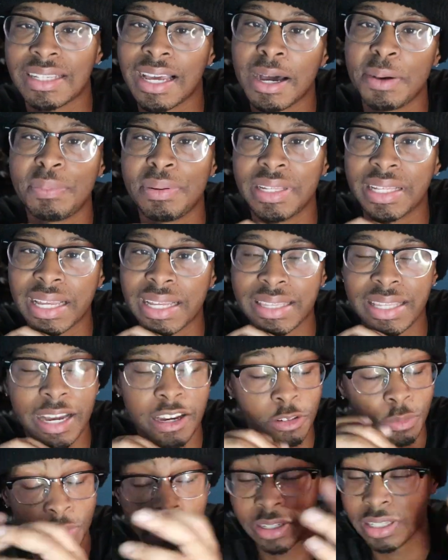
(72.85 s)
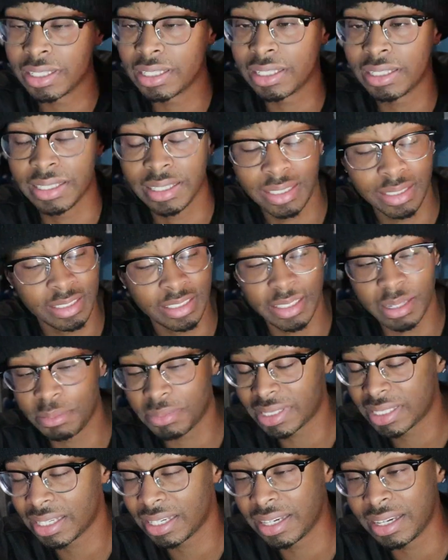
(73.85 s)
I put it like that. I was born, you know what I'm
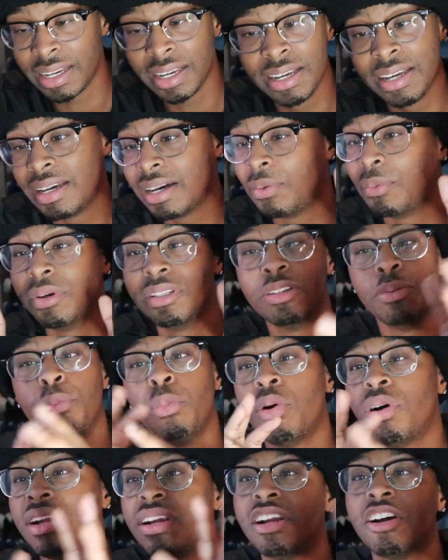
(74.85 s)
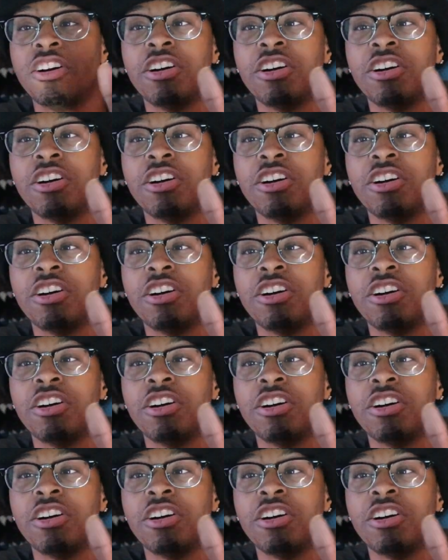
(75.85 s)
saying? I wasn't born in the